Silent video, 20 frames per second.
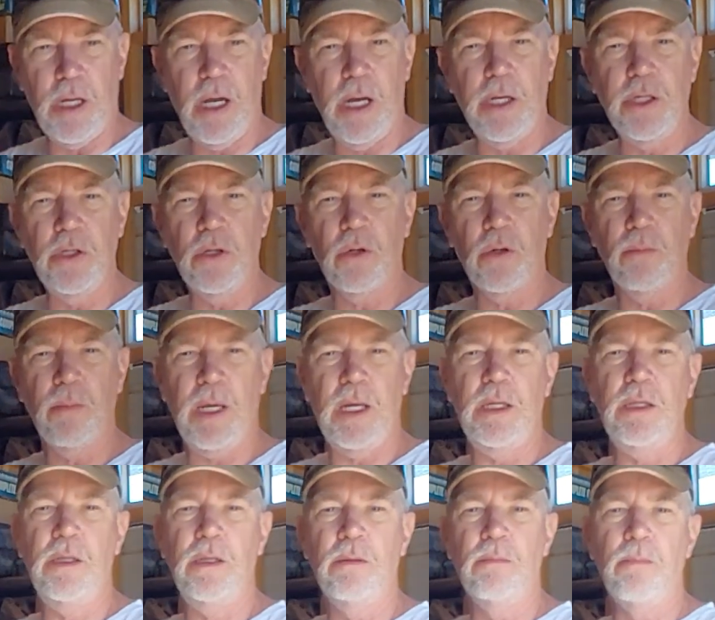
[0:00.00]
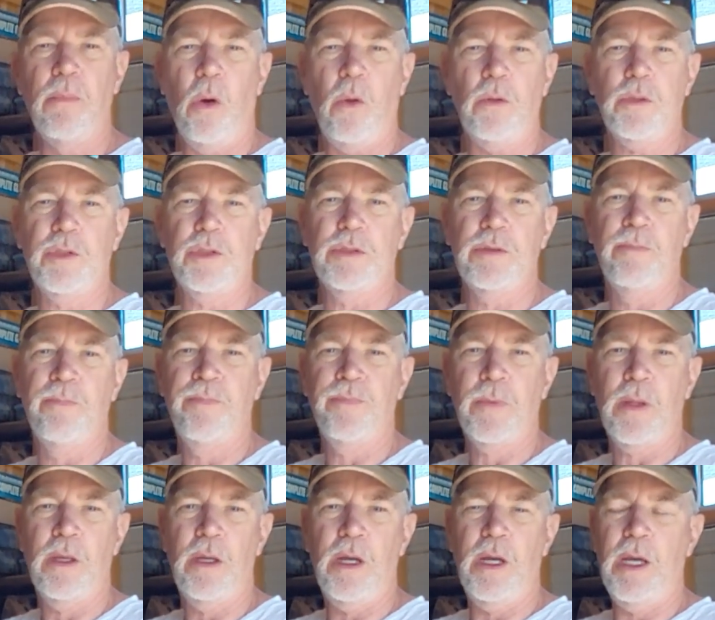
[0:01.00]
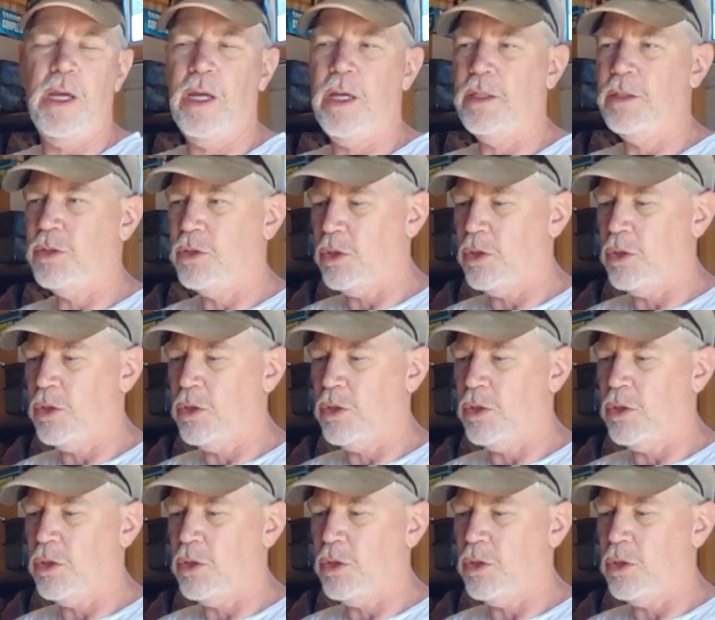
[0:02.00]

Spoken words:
on your main bolts. And